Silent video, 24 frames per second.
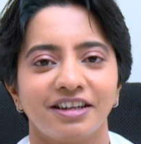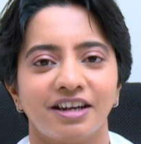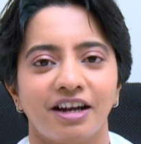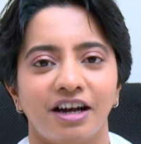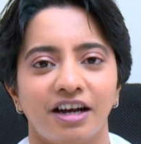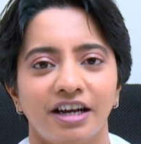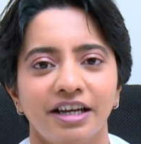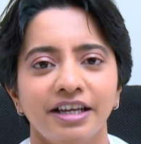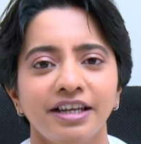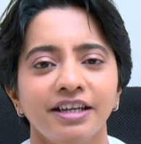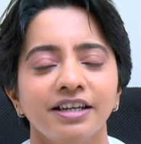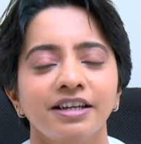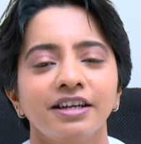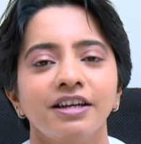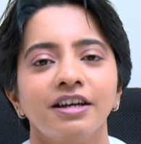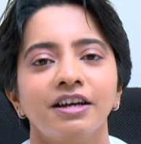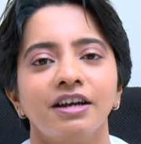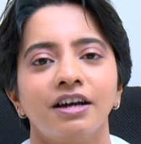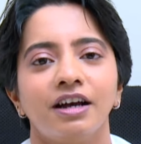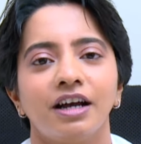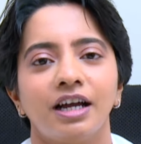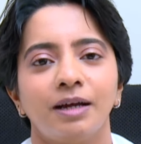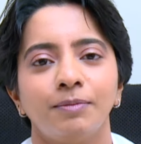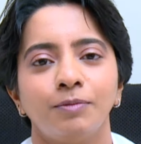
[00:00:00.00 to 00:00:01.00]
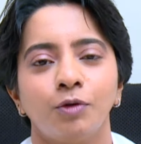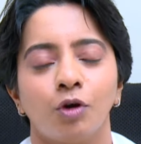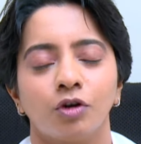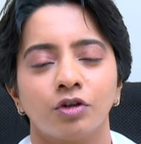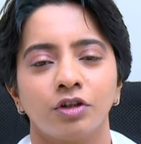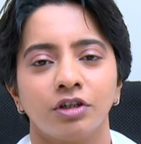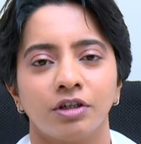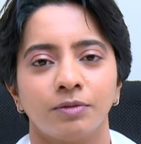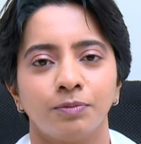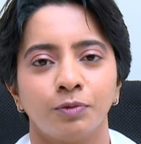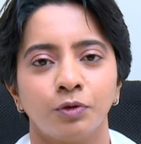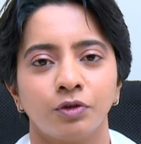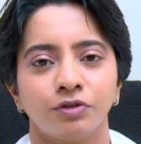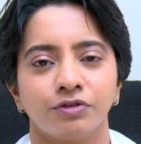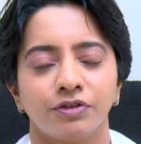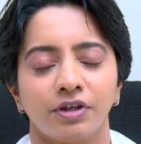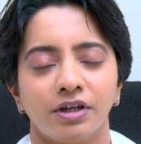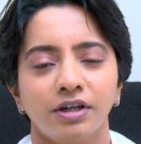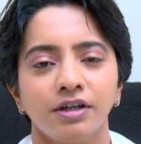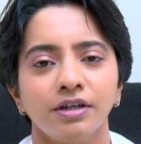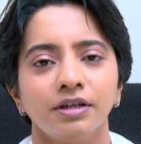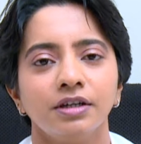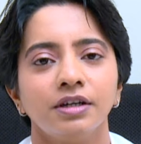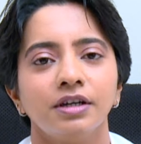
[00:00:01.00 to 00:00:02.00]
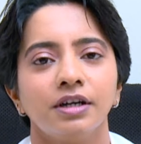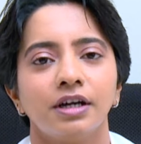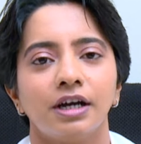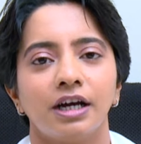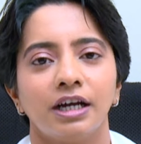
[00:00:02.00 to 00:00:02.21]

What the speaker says: Hi, I'm Dr. Apoorva.